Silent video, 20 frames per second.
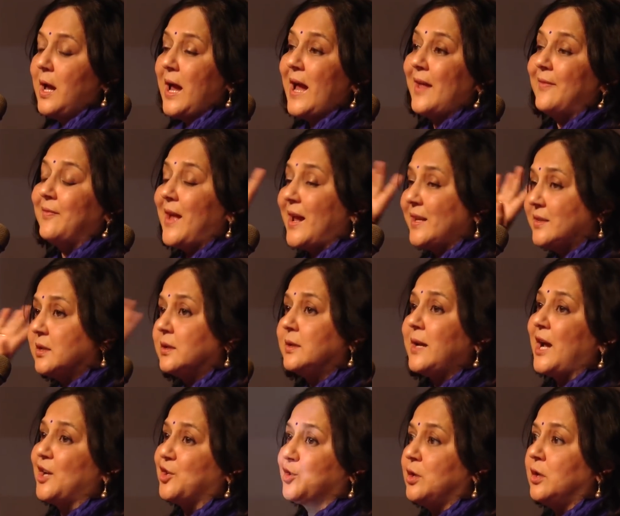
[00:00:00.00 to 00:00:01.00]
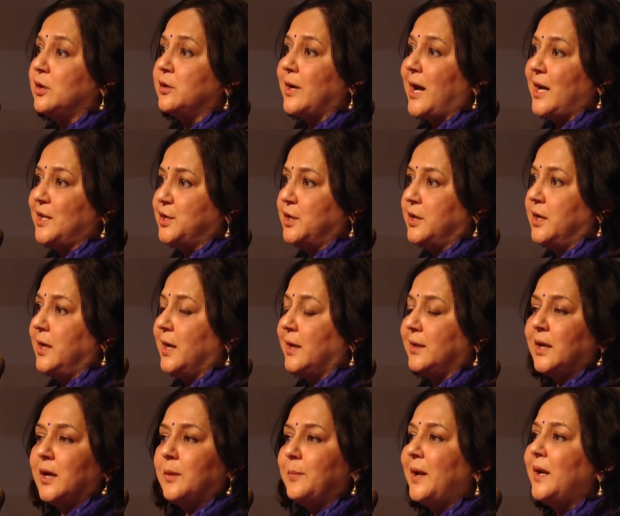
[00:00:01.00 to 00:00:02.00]
And that's a national tragedy,
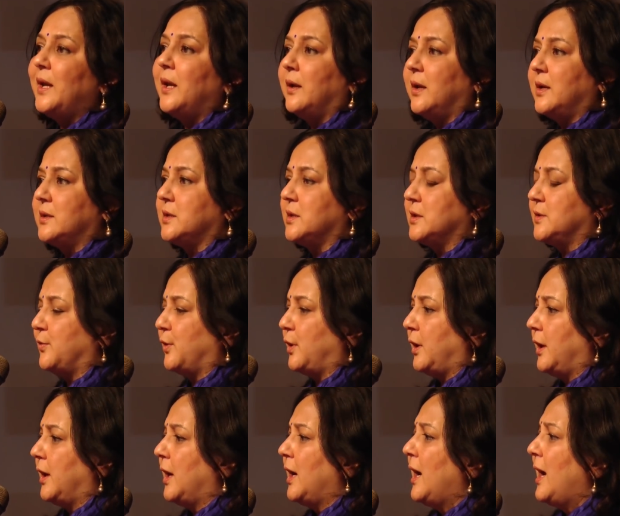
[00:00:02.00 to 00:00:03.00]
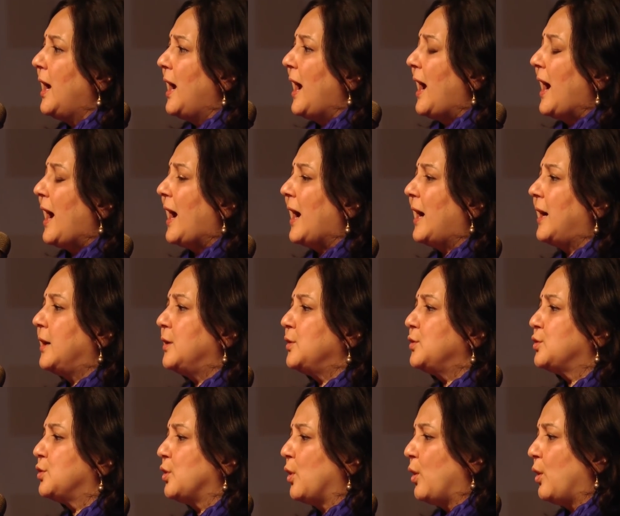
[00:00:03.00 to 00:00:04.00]
and there are many reasons for it. And
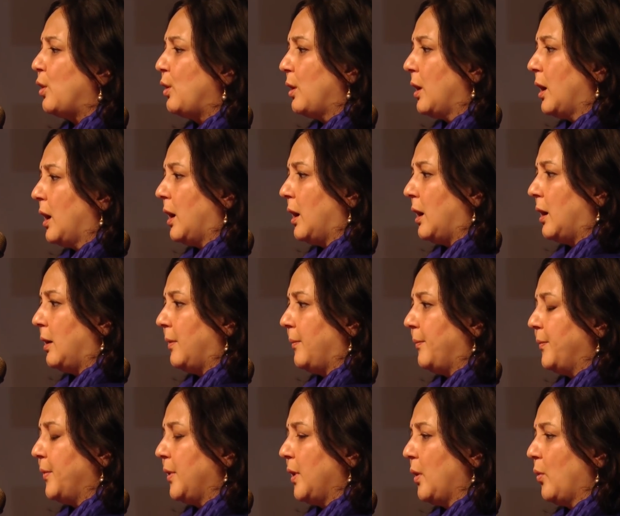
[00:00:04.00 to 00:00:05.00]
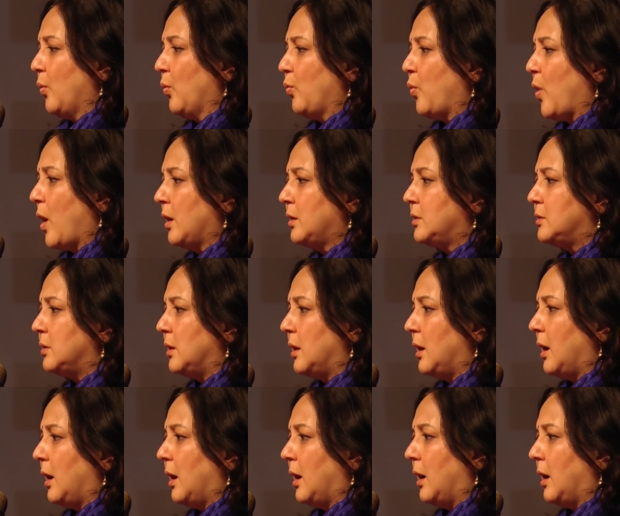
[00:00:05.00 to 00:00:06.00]
so what
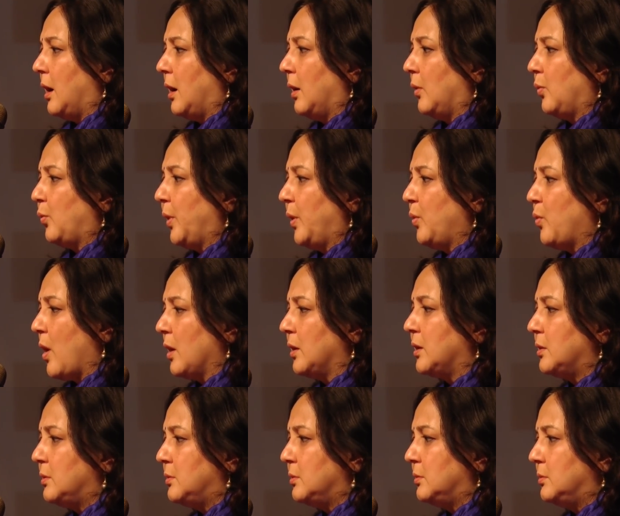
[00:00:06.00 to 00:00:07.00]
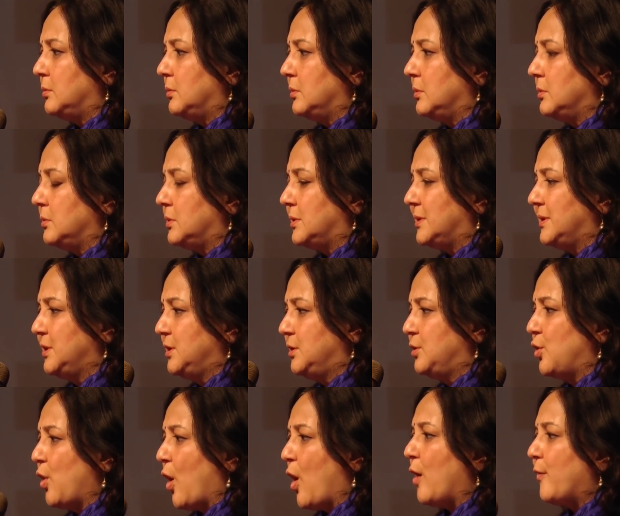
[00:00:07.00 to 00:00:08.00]
we wanted to
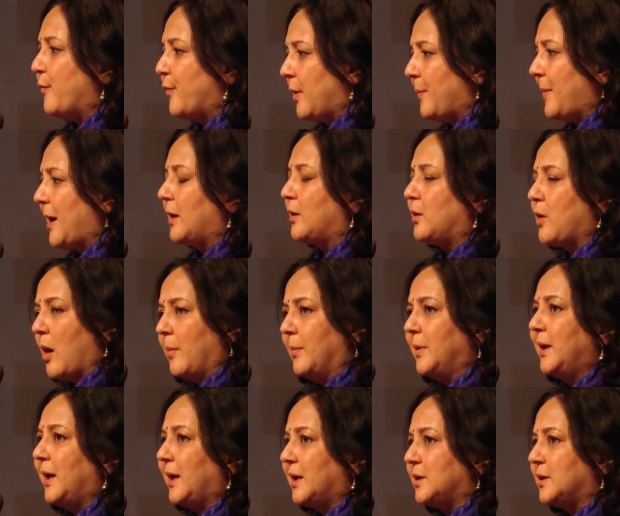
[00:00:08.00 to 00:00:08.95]
draw from our common